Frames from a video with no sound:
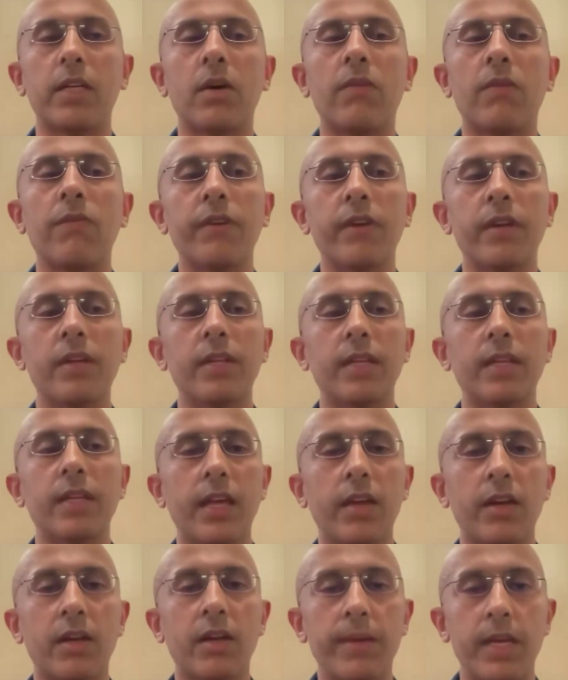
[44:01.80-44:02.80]
quite confident
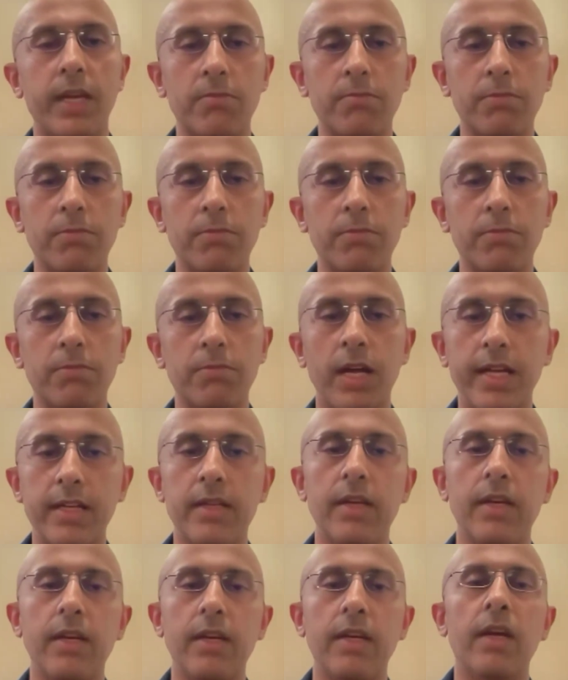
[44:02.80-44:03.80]
that they're going to be compliant.
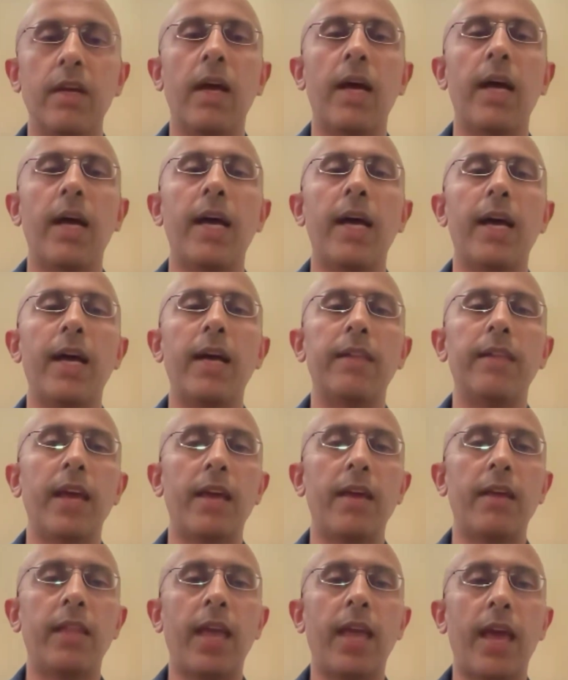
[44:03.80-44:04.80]

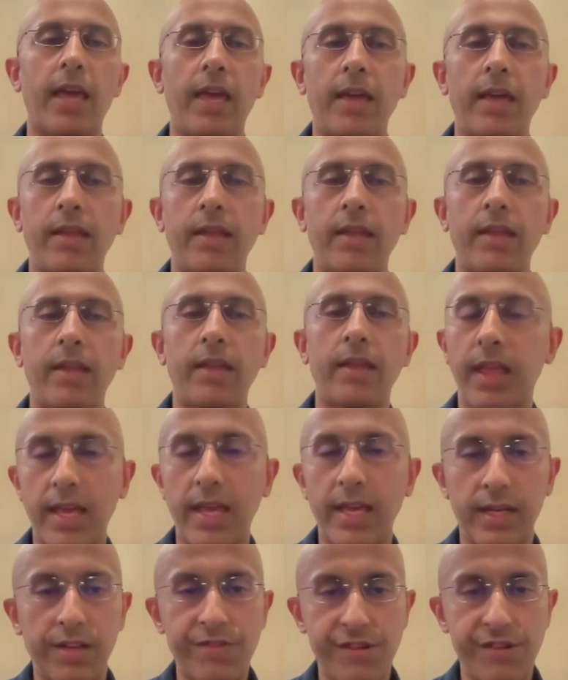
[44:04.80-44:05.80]
They
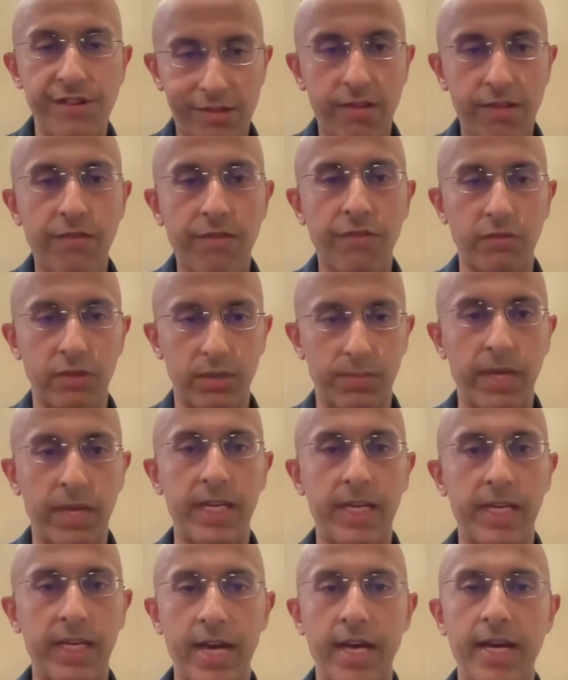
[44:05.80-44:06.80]
get injections for the
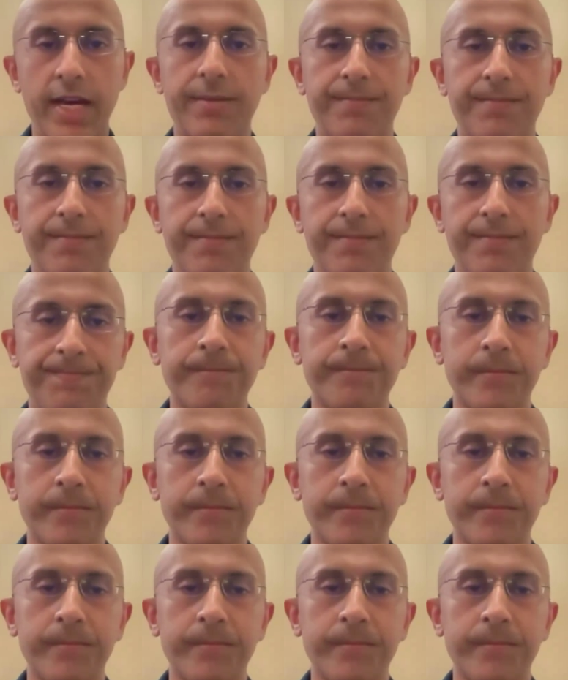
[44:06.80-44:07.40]
PDR.